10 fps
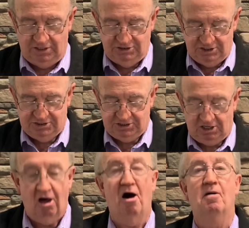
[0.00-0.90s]
Just
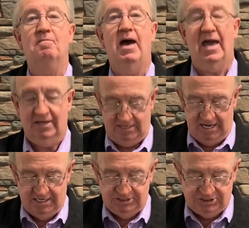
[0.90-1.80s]
come and
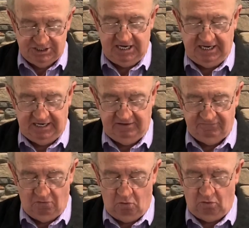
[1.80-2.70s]
see
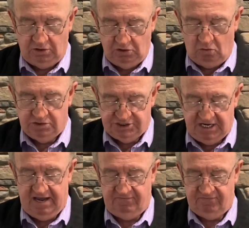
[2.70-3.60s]
for
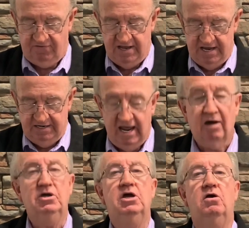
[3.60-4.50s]
yourself. Now,
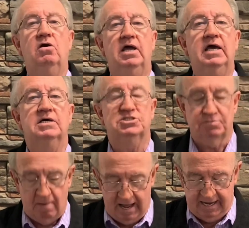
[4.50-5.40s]
here is
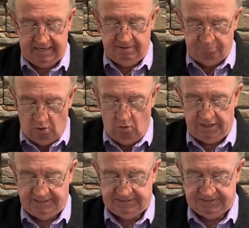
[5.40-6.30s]
my
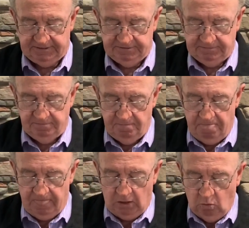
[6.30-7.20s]
point.
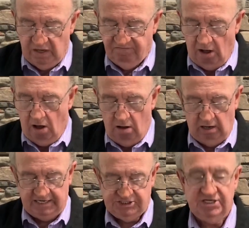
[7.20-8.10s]
We've all,
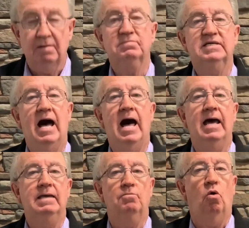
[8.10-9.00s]
at some
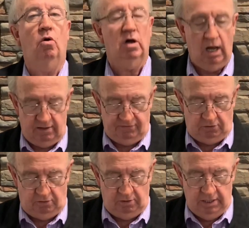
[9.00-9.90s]
time or
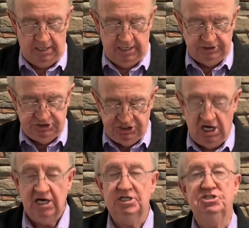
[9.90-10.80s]
other,
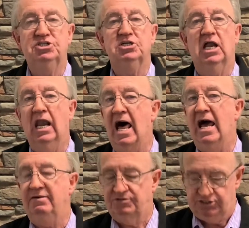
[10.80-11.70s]
judged
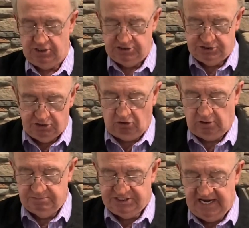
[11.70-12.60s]
life's
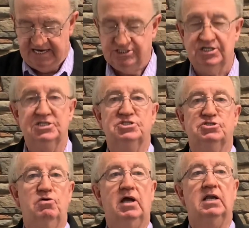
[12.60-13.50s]
circumstances
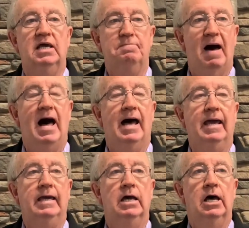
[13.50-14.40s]
strictly
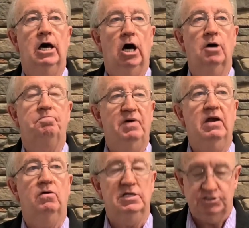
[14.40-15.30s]
by
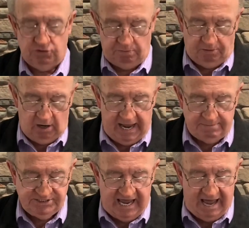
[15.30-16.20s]
appearance or
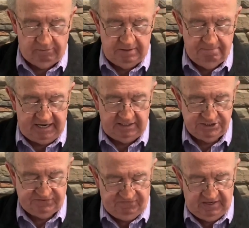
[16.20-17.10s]
perhaps how it made
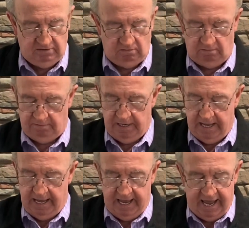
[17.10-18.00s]
us feel.
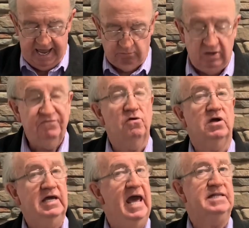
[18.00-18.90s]
And we
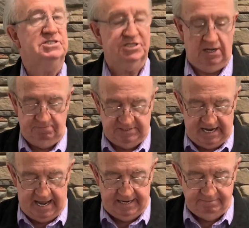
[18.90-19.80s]
forget
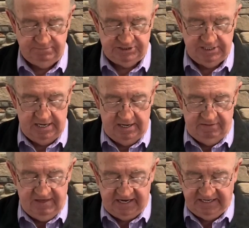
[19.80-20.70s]
sometimes
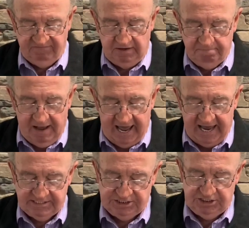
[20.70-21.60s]
that even
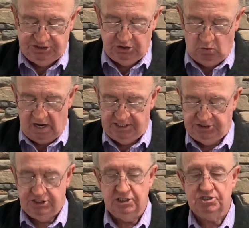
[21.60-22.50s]
bad
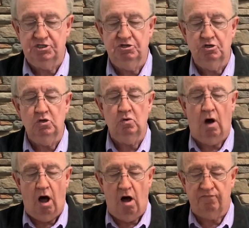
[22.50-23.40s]
situations do
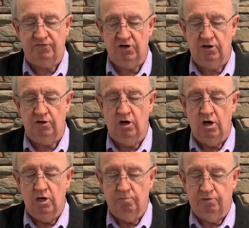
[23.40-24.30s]
often
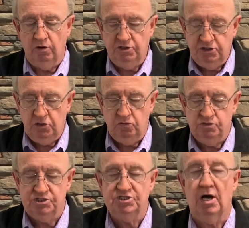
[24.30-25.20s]

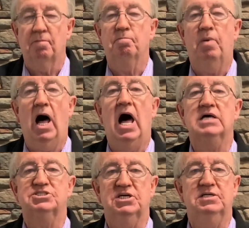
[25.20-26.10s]
produce some
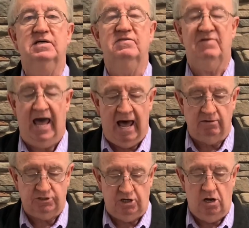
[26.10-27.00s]
positive
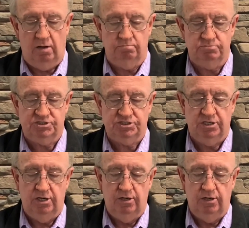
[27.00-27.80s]
outcomes.